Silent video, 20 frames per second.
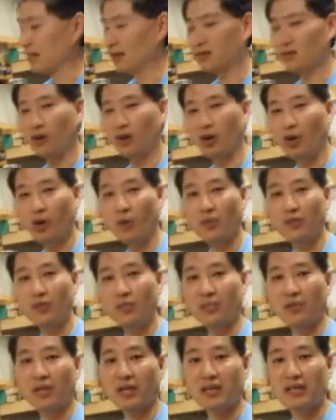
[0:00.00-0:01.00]
I was all over
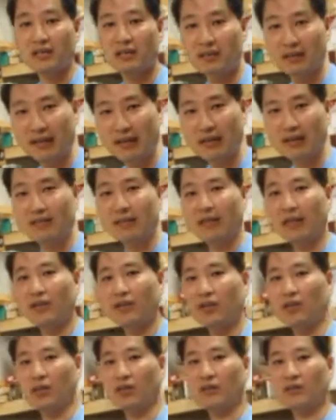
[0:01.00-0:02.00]
the place. Take a
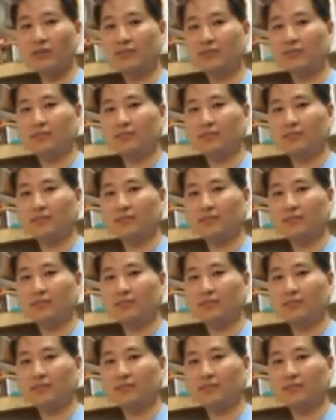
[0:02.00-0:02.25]
look.